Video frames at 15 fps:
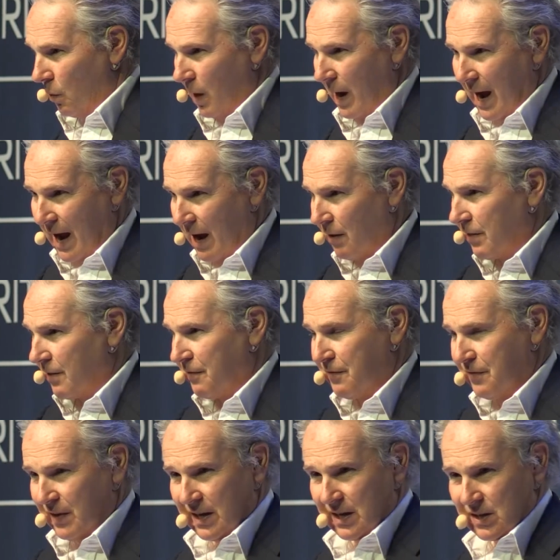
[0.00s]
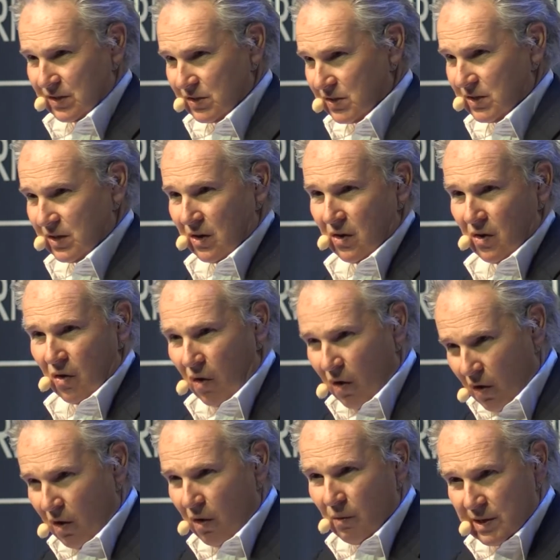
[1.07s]
how the Finns
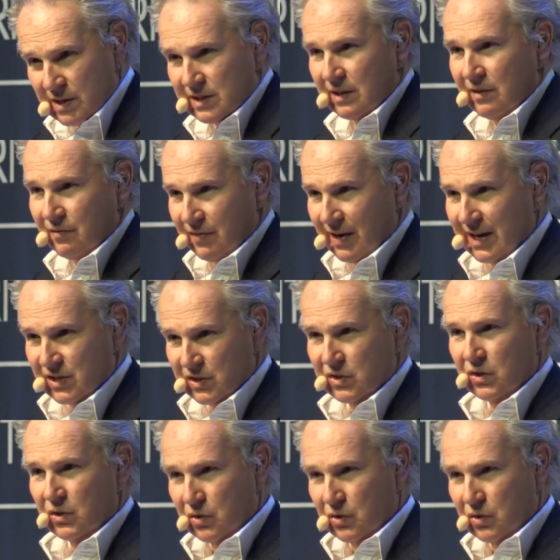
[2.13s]
always invest